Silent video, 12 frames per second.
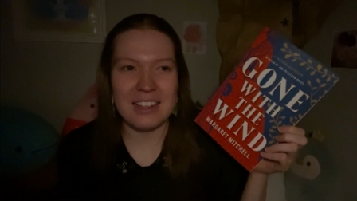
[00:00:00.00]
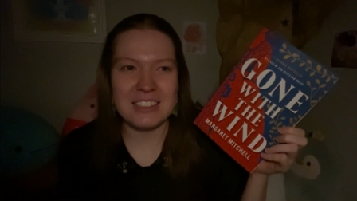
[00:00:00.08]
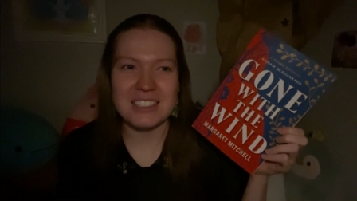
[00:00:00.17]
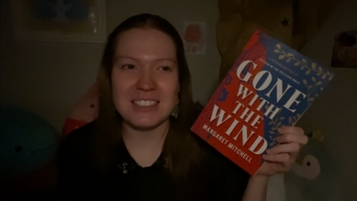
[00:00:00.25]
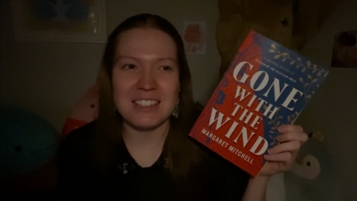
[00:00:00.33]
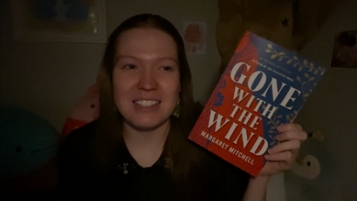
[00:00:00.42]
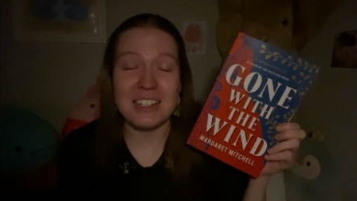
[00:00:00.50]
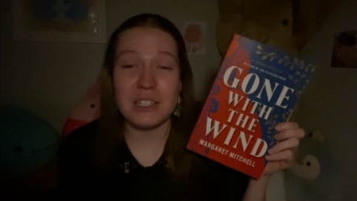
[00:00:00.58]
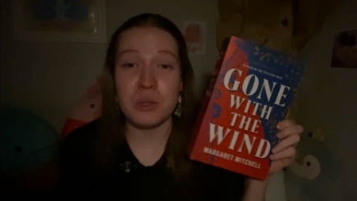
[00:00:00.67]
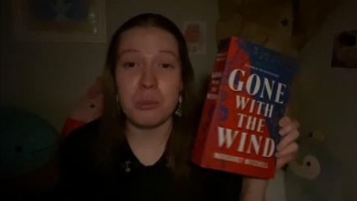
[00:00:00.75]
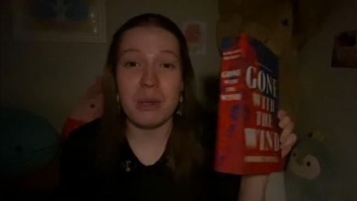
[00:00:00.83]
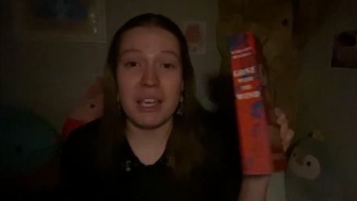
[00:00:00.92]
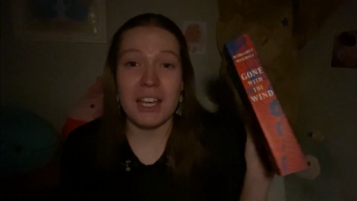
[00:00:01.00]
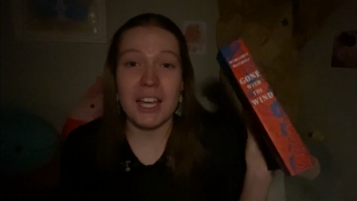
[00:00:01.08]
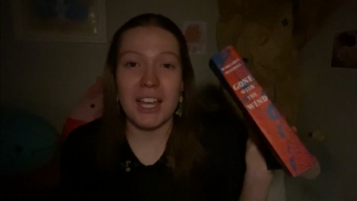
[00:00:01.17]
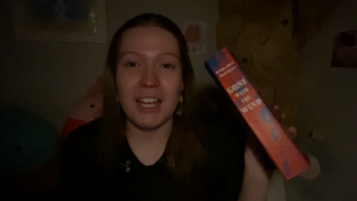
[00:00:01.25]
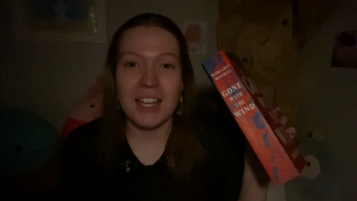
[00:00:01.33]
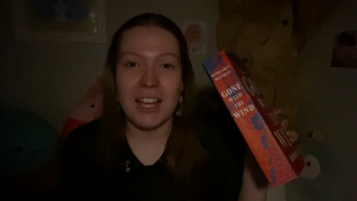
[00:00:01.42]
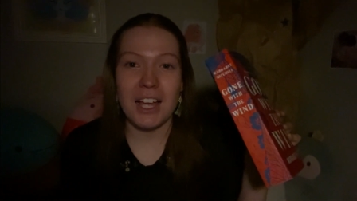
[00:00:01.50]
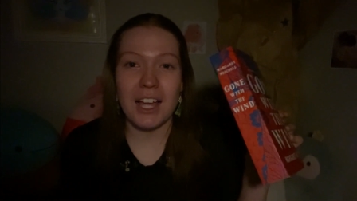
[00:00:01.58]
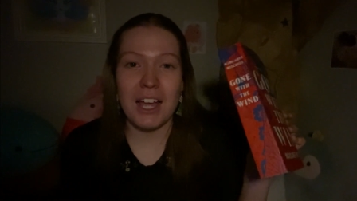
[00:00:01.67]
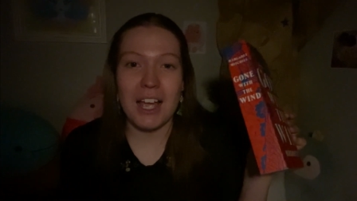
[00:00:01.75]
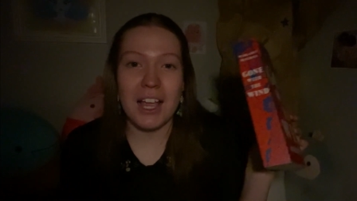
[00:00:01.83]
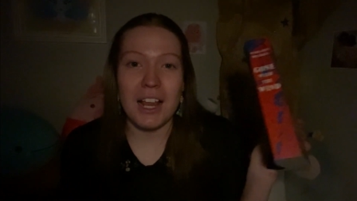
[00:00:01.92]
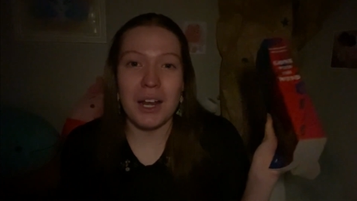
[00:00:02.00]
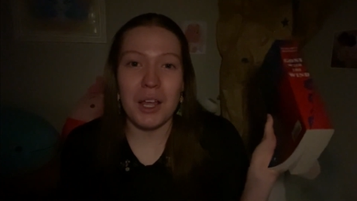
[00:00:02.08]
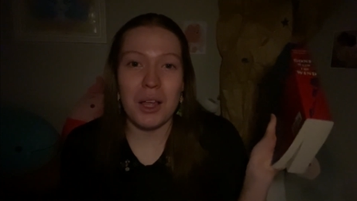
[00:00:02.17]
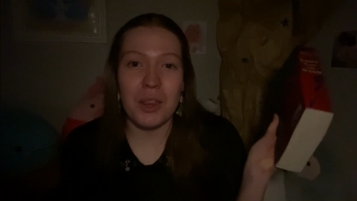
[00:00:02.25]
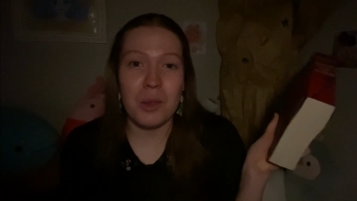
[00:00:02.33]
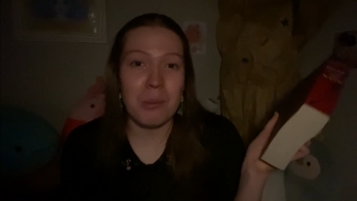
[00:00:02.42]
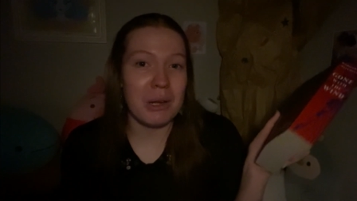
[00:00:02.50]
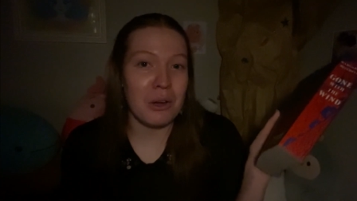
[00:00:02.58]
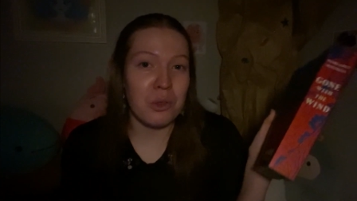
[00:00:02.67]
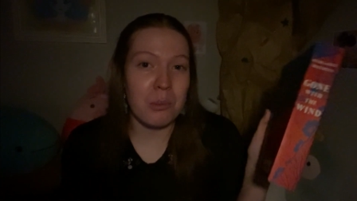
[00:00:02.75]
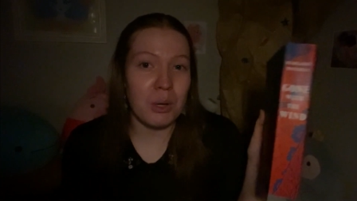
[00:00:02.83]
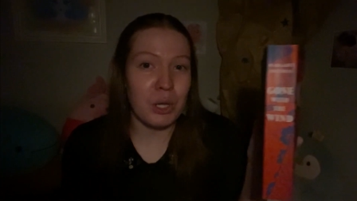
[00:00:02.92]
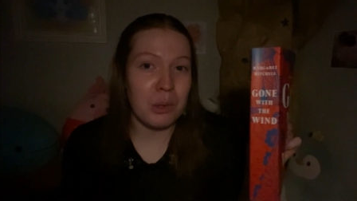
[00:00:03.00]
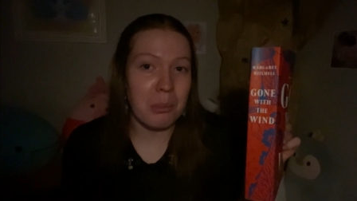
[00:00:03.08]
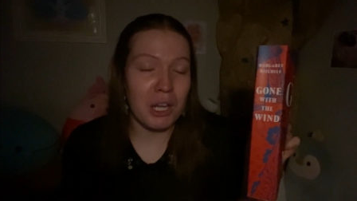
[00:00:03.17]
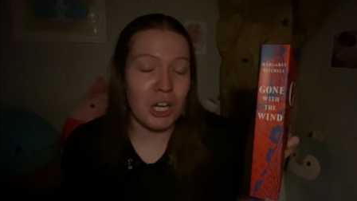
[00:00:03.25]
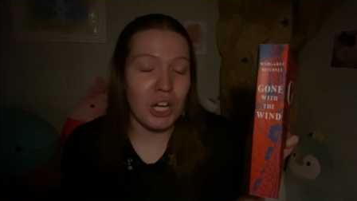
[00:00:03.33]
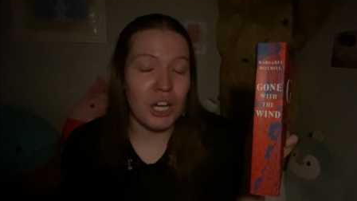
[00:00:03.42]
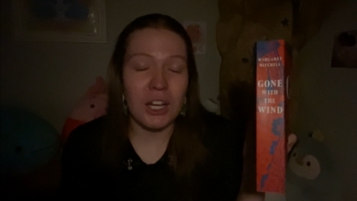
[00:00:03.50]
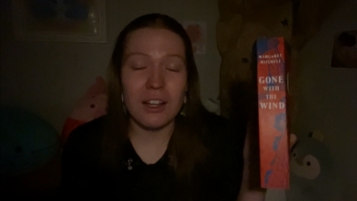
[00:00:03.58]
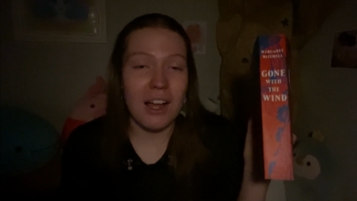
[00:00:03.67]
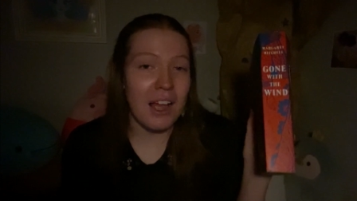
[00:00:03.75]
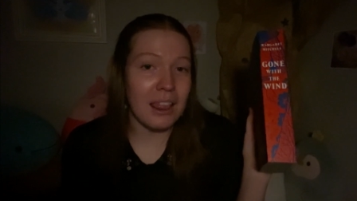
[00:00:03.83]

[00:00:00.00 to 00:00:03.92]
Just that it's big, and the bigger the book, the better.